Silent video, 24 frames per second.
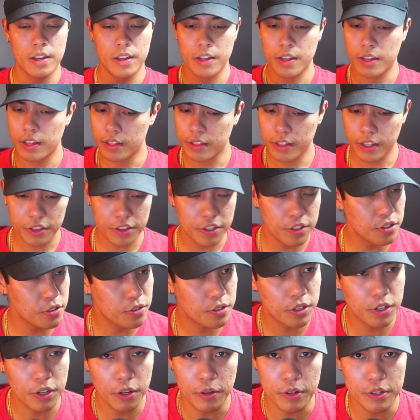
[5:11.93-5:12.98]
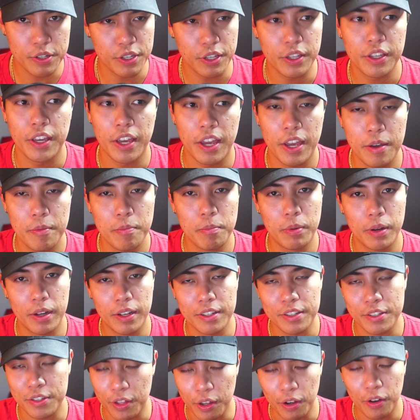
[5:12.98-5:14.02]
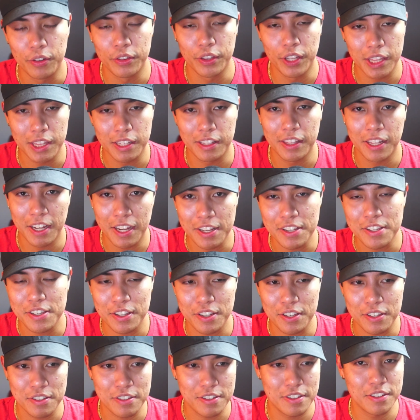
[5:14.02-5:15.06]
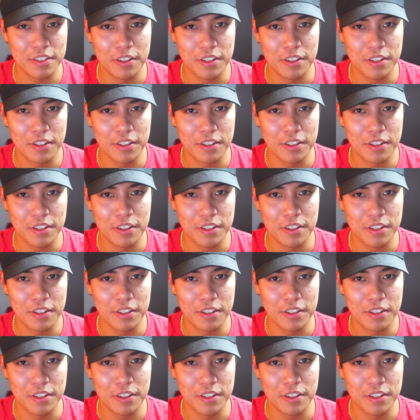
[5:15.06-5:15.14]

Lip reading: Nothing you can notice in game, but still, nonetheless, it's,